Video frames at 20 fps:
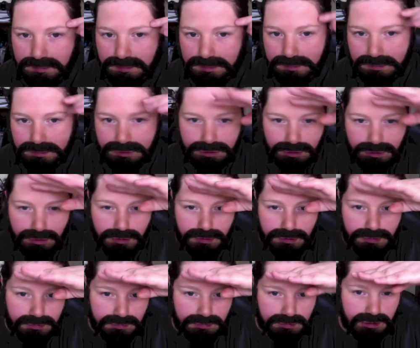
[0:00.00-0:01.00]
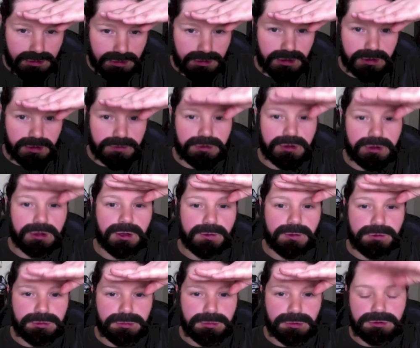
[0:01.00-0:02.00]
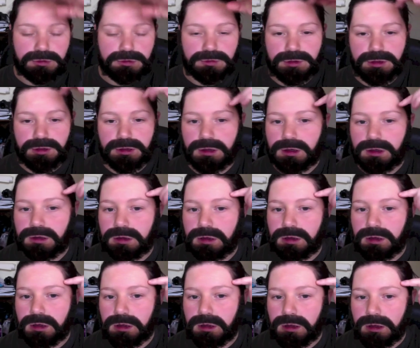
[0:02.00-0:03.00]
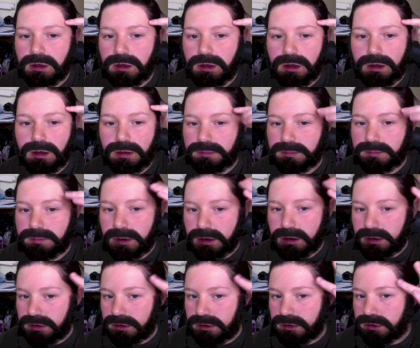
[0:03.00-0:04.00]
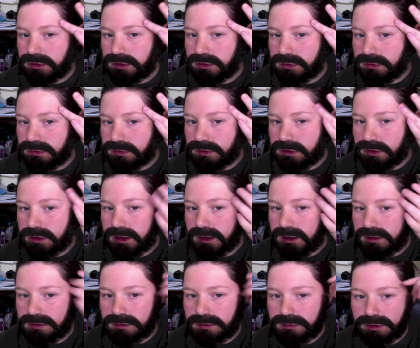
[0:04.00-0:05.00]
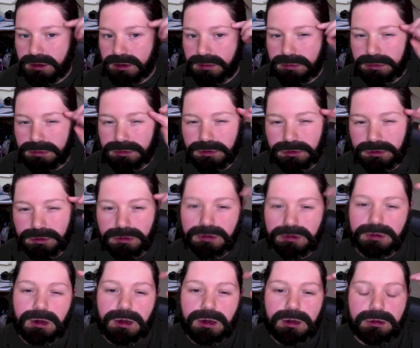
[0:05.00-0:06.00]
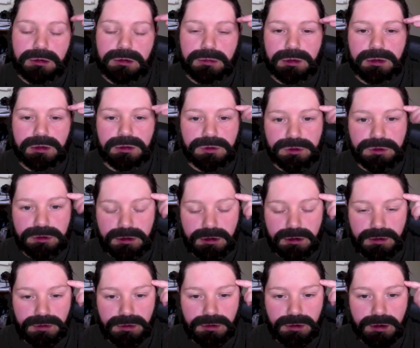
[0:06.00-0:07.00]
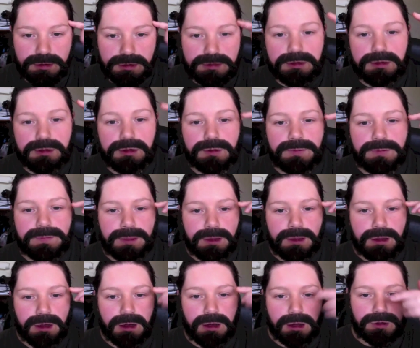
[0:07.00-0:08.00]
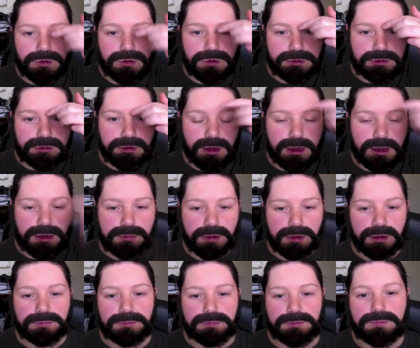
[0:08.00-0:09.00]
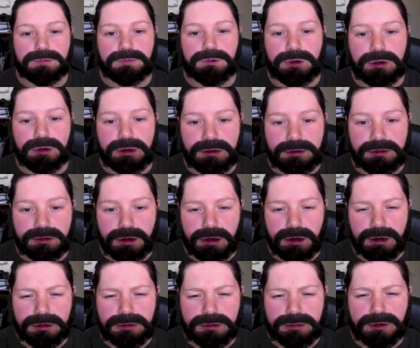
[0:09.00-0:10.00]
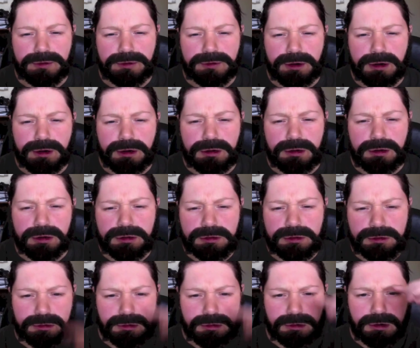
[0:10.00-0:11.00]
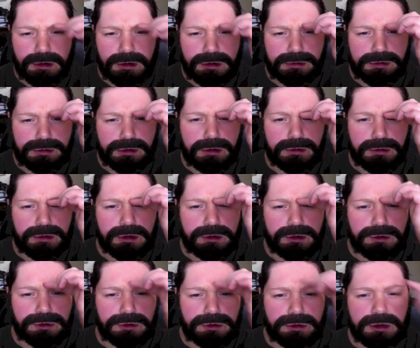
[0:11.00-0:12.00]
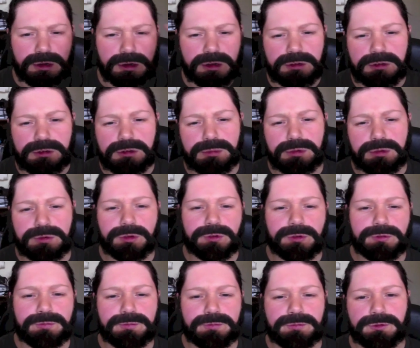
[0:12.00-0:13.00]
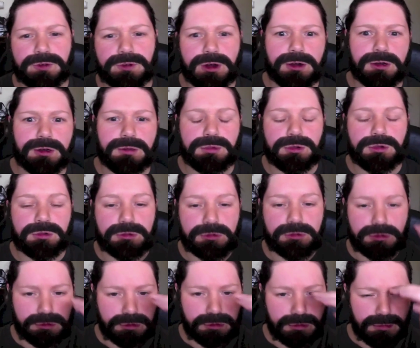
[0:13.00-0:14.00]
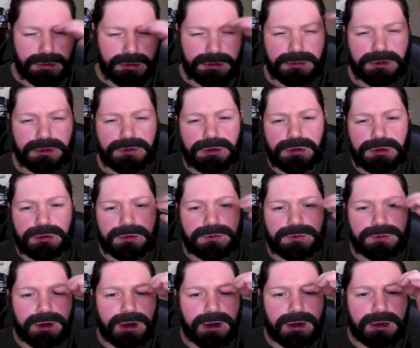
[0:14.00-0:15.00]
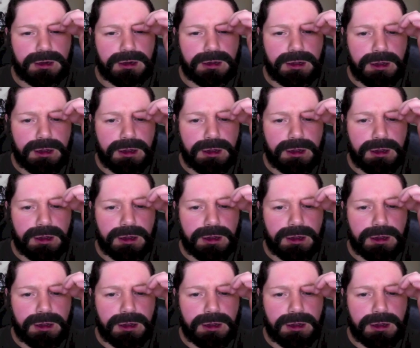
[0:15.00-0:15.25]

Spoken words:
so it kind of covers most of here, but you create some temples. I'll do it a little bit just to give you an idea. I also add in my crease lines, my frown lines, so I'll go in and draw there because he's a bit of a frowny person, so most of my photos I'm frowning,